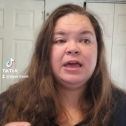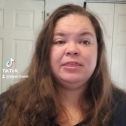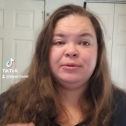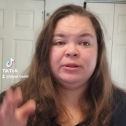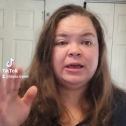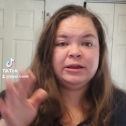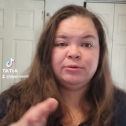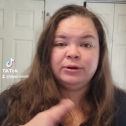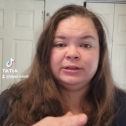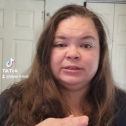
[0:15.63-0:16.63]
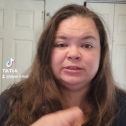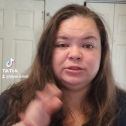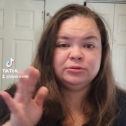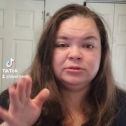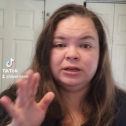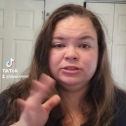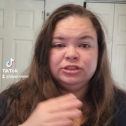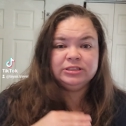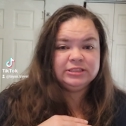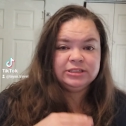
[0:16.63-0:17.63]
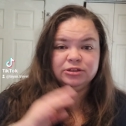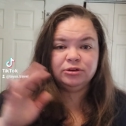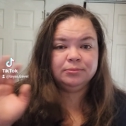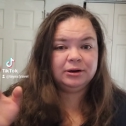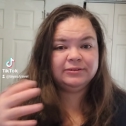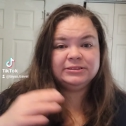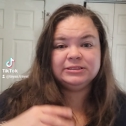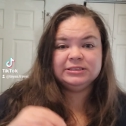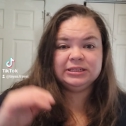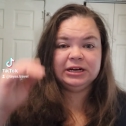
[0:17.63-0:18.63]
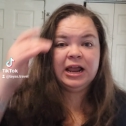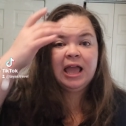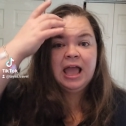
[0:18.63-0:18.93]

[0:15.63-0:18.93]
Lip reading: They were like wanting to do lunch and dinner or breakfast and dinner,